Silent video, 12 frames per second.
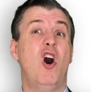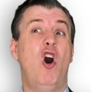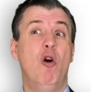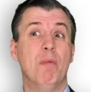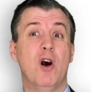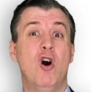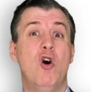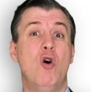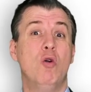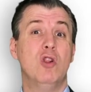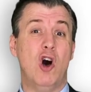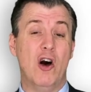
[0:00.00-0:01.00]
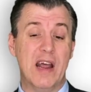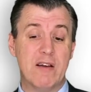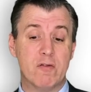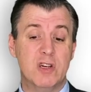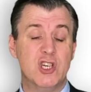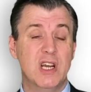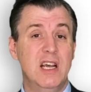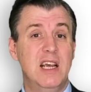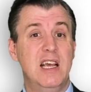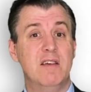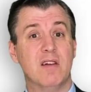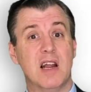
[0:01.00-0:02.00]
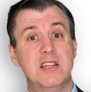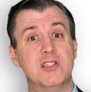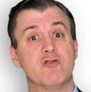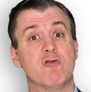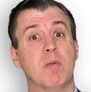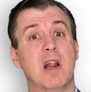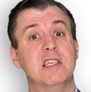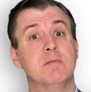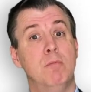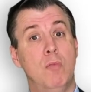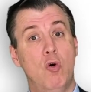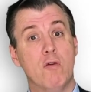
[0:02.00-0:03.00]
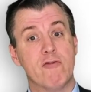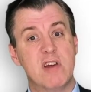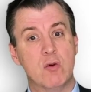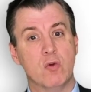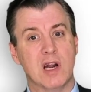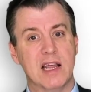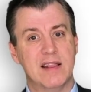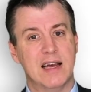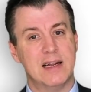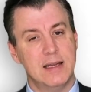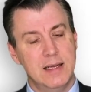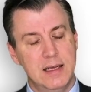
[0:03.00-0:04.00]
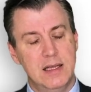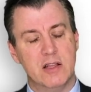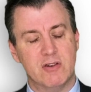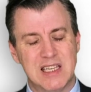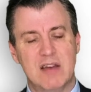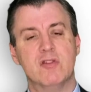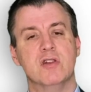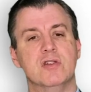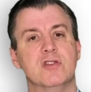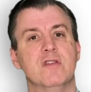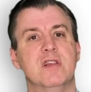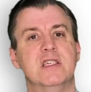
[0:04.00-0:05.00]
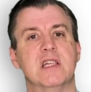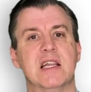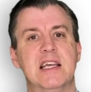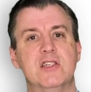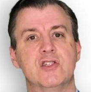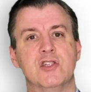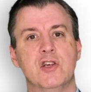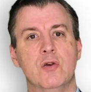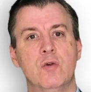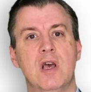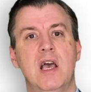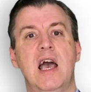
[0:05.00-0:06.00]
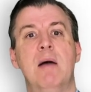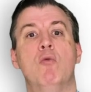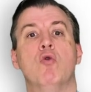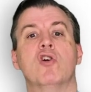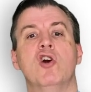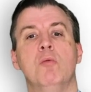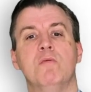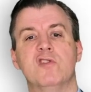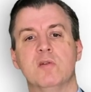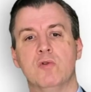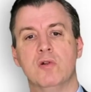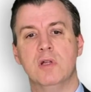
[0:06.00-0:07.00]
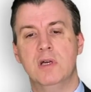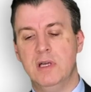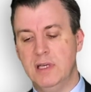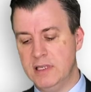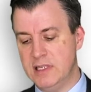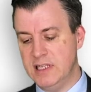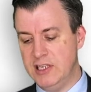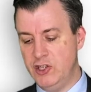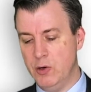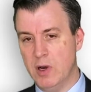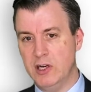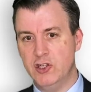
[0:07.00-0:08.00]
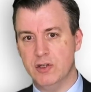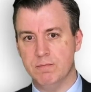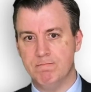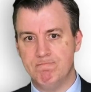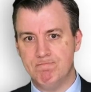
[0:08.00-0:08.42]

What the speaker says: On the whole, on average, if lenses are replaced more frequently, that there is evidence that this leads to a more comfortable situation.